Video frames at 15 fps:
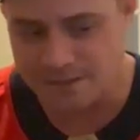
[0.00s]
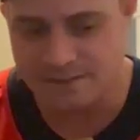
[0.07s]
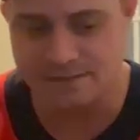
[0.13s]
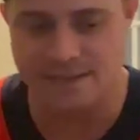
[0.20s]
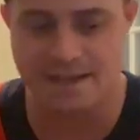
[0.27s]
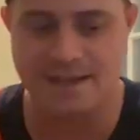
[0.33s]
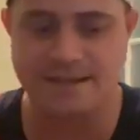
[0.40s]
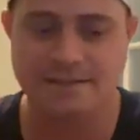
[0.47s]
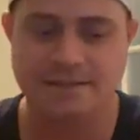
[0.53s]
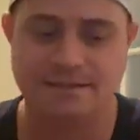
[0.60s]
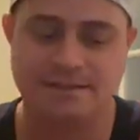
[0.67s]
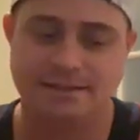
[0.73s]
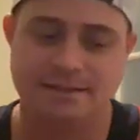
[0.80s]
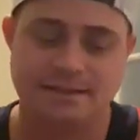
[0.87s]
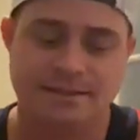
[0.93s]
Taste.
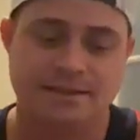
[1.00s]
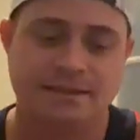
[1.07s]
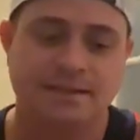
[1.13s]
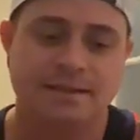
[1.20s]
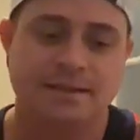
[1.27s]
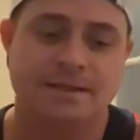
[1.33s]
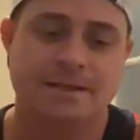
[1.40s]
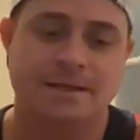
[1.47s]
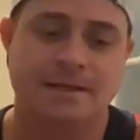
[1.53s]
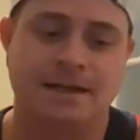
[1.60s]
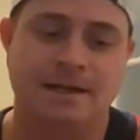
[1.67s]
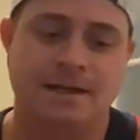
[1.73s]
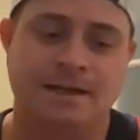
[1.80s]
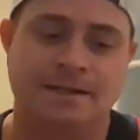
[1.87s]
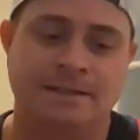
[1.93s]

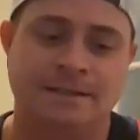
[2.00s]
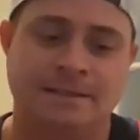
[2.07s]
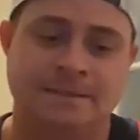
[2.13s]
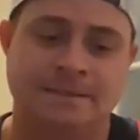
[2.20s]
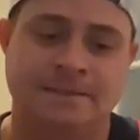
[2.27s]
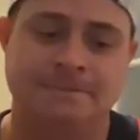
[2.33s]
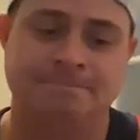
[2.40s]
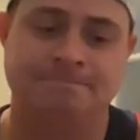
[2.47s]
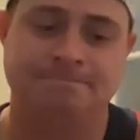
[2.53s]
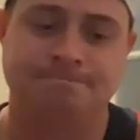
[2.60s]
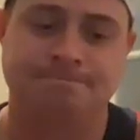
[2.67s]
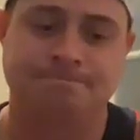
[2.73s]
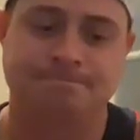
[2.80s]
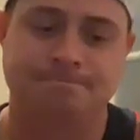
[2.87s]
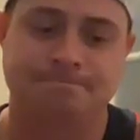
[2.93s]
If
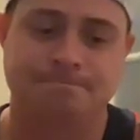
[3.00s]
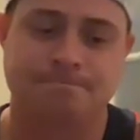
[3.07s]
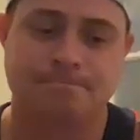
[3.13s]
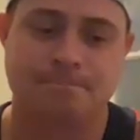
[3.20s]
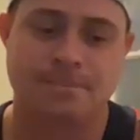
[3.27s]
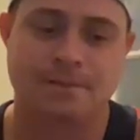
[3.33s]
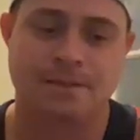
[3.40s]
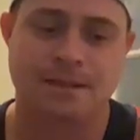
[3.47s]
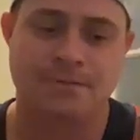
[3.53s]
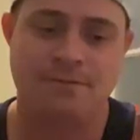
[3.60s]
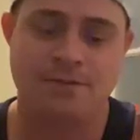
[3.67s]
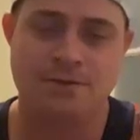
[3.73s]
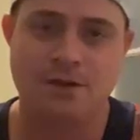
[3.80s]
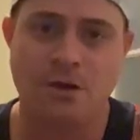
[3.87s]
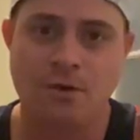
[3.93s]

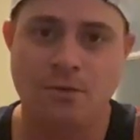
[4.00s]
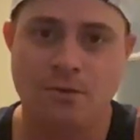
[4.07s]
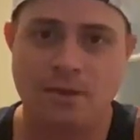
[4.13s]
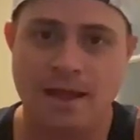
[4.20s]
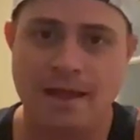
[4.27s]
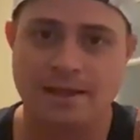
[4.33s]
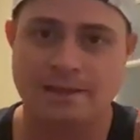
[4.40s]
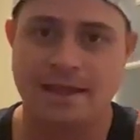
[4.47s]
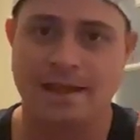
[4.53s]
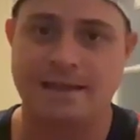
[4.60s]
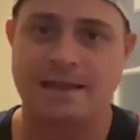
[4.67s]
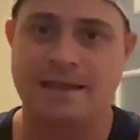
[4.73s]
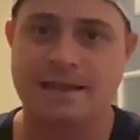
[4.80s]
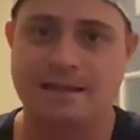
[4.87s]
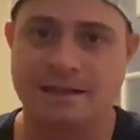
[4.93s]
you don't like that
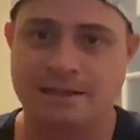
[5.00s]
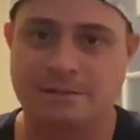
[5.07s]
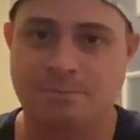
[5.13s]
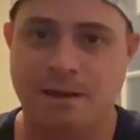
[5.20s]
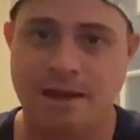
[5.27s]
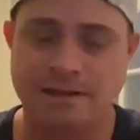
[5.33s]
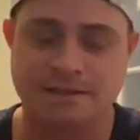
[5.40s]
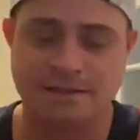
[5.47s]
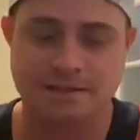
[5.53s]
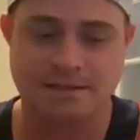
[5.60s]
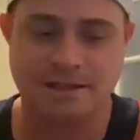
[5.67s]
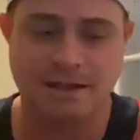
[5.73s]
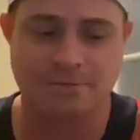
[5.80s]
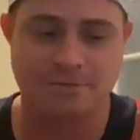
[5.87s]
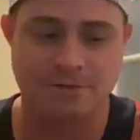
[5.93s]
heat, that spice is
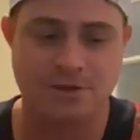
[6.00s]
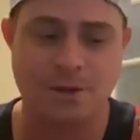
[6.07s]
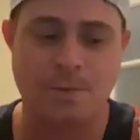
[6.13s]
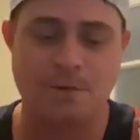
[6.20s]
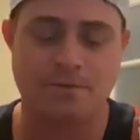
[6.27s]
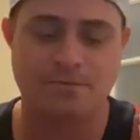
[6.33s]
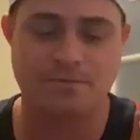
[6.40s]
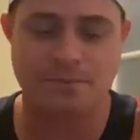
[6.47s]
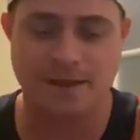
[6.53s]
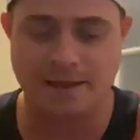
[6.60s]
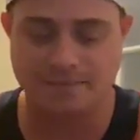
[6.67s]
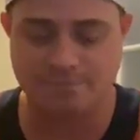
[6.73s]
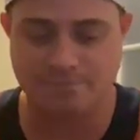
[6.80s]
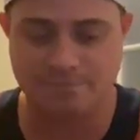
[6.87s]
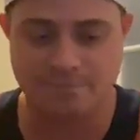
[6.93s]
not for you, but
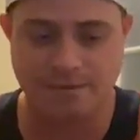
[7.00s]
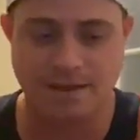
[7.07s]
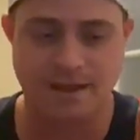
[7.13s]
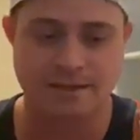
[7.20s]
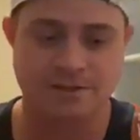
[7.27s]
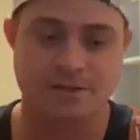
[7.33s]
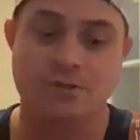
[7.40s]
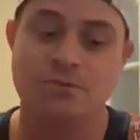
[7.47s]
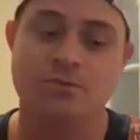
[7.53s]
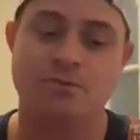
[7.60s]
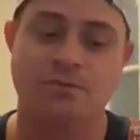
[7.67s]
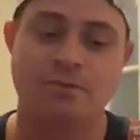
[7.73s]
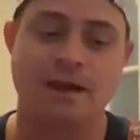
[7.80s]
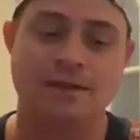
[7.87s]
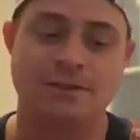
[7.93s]
I do
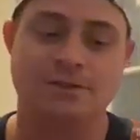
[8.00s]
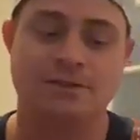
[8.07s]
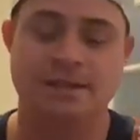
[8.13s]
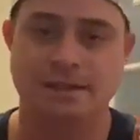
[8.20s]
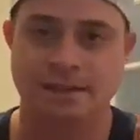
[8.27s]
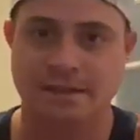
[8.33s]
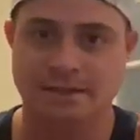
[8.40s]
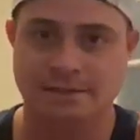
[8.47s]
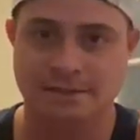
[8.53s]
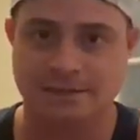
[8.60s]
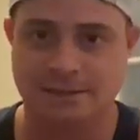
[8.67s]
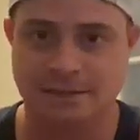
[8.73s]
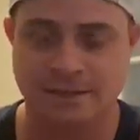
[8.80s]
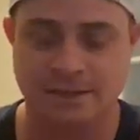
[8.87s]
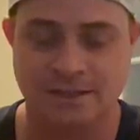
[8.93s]
dig this. This
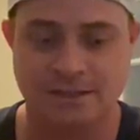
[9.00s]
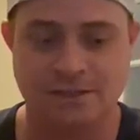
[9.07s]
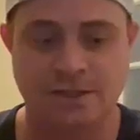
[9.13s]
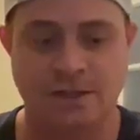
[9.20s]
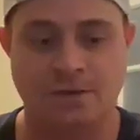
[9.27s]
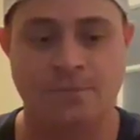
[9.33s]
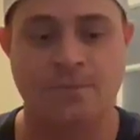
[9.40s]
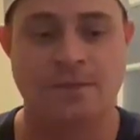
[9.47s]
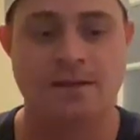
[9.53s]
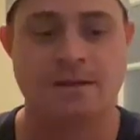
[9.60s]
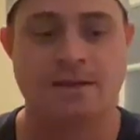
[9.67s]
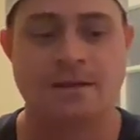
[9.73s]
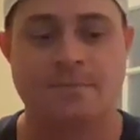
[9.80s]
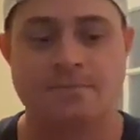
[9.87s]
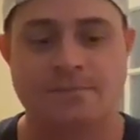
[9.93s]
is good. So
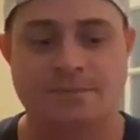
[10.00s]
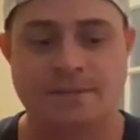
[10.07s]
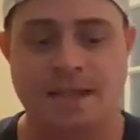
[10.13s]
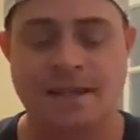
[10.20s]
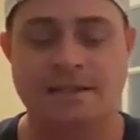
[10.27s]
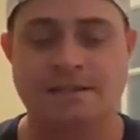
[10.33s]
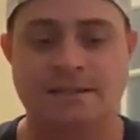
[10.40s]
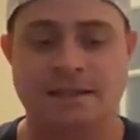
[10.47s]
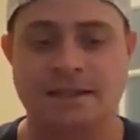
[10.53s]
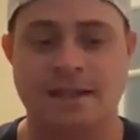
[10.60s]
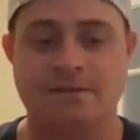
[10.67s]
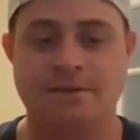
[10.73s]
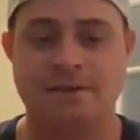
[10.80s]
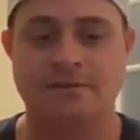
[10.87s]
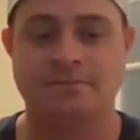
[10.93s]
taste, I
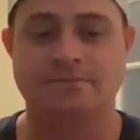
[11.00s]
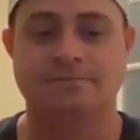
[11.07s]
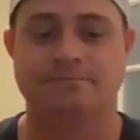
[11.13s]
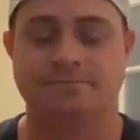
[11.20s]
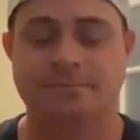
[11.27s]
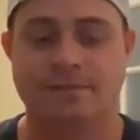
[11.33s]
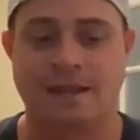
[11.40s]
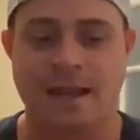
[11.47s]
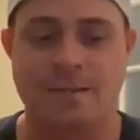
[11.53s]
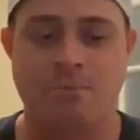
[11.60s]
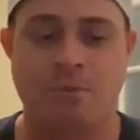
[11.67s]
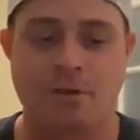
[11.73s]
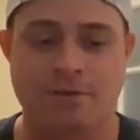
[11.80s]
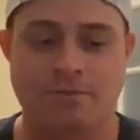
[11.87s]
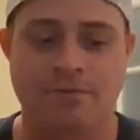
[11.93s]
give it
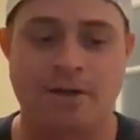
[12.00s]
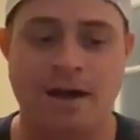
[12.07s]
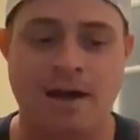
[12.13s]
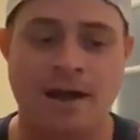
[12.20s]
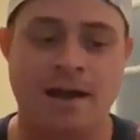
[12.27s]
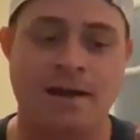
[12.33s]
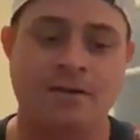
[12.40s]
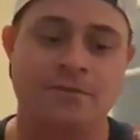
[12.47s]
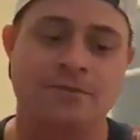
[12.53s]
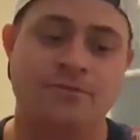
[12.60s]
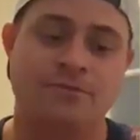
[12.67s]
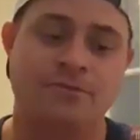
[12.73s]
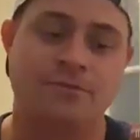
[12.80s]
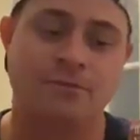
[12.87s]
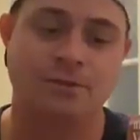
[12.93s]
8.5.
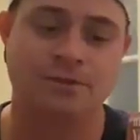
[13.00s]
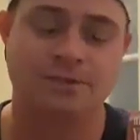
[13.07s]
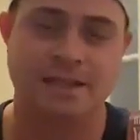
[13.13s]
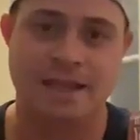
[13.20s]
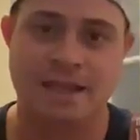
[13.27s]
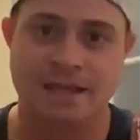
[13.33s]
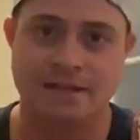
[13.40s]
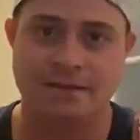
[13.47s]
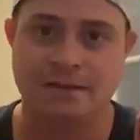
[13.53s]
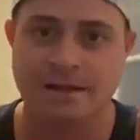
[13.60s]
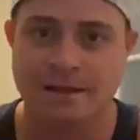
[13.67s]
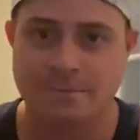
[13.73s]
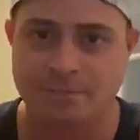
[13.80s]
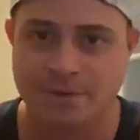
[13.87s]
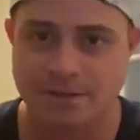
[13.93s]
We'll say
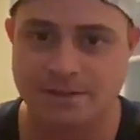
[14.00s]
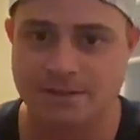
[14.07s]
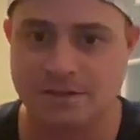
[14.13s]
this is